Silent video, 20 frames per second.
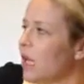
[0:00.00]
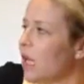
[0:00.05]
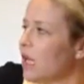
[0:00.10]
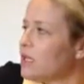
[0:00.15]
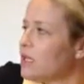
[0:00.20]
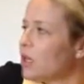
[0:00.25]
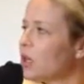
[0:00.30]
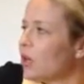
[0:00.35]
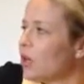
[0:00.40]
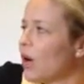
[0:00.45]
Yeah,
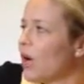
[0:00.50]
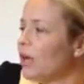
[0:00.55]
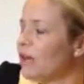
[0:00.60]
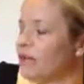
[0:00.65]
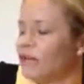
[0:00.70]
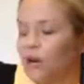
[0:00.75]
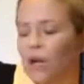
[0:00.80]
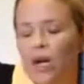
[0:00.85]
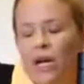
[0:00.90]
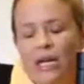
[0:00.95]
it's a great
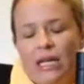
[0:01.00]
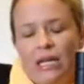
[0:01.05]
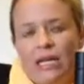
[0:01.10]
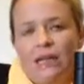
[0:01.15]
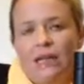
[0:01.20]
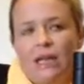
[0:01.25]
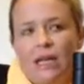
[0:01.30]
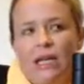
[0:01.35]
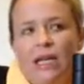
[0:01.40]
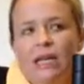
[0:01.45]
variety.
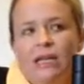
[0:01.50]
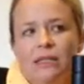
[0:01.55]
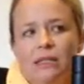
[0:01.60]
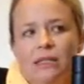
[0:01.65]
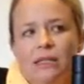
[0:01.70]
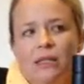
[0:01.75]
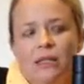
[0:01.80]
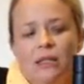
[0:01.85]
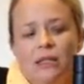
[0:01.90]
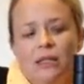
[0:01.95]
And then as
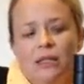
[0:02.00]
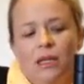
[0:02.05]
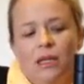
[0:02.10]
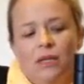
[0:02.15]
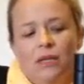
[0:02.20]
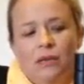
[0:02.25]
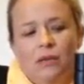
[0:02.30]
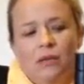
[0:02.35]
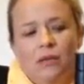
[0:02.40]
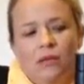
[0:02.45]

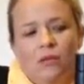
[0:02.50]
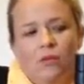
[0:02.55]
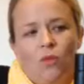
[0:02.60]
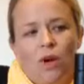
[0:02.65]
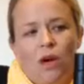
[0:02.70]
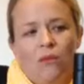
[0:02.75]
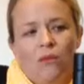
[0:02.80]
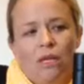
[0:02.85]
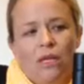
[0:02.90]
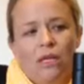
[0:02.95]
a
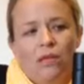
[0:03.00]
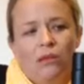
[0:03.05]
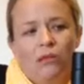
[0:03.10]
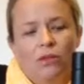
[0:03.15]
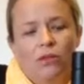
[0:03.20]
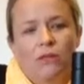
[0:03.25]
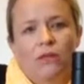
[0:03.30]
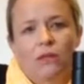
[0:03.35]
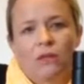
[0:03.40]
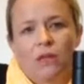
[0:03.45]
winemaker,
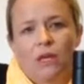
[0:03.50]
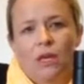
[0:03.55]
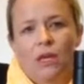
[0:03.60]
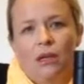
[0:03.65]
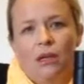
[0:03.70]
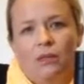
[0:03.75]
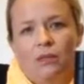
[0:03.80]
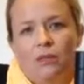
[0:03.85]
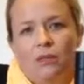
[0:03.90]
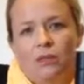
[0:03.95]
it's
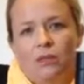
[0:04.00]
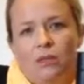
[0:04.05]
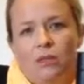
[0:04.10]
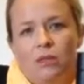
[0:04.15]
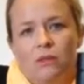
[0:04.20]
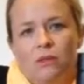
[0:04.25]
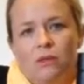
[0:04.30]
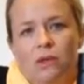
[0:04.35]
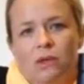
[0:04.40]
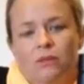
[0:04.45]
awesome
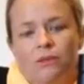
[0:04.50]
as well.